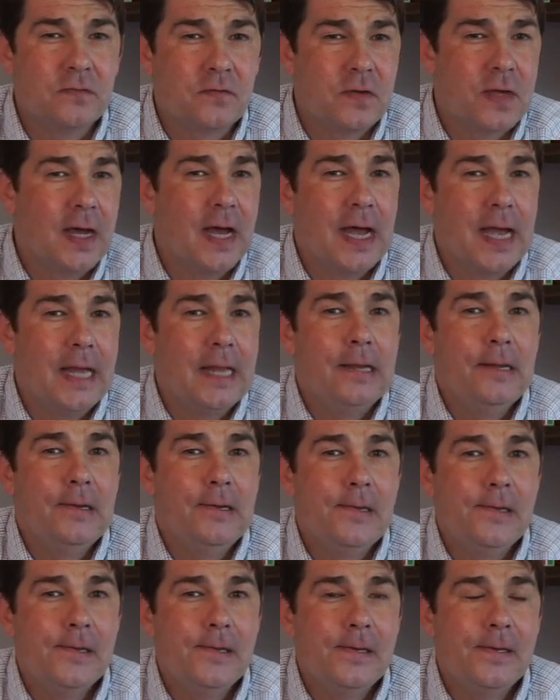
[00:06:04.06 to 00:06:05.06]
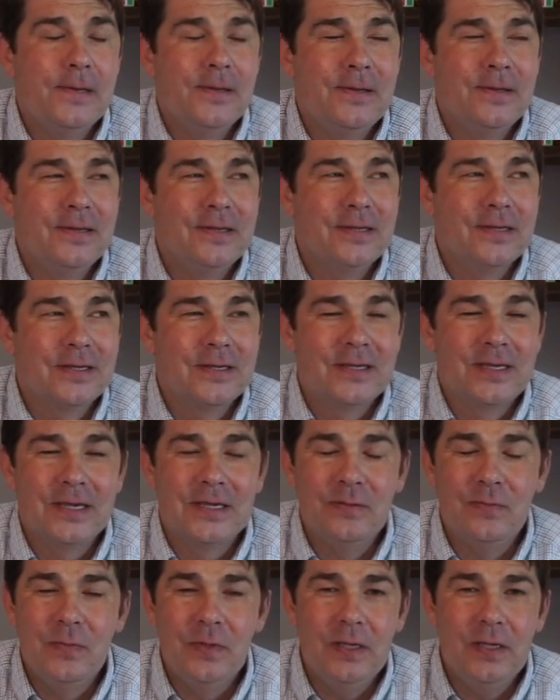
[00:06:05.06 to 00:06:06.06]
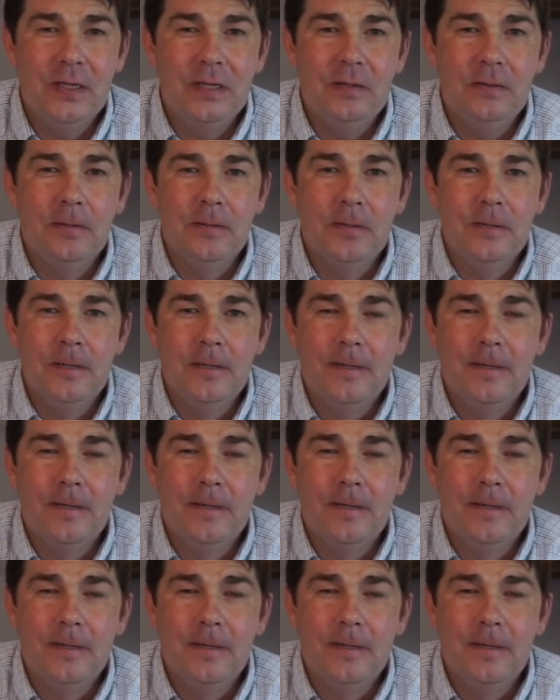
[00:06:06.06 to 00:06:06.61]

of God can be